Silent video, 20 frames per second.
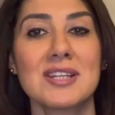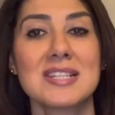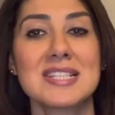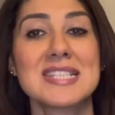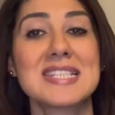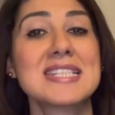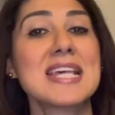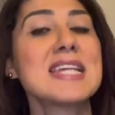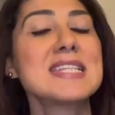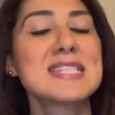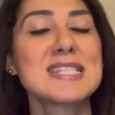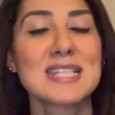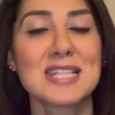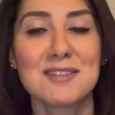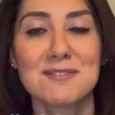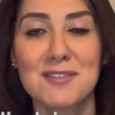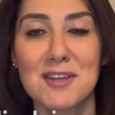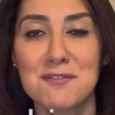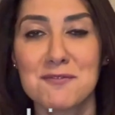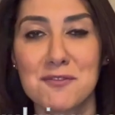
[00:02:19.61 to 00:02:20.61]

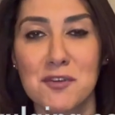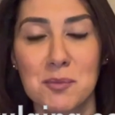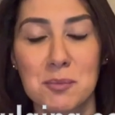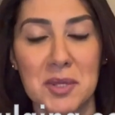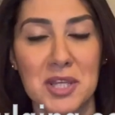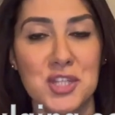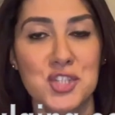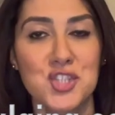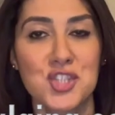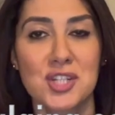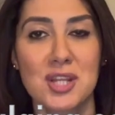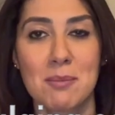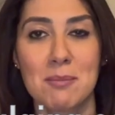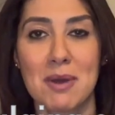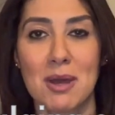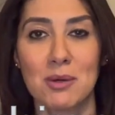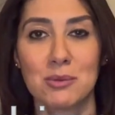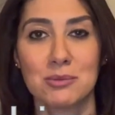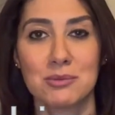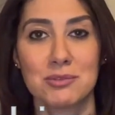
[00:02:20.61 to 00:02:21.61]
sensitive information
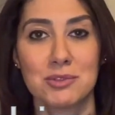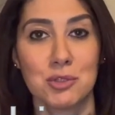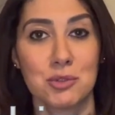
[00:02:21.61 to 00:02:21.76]
about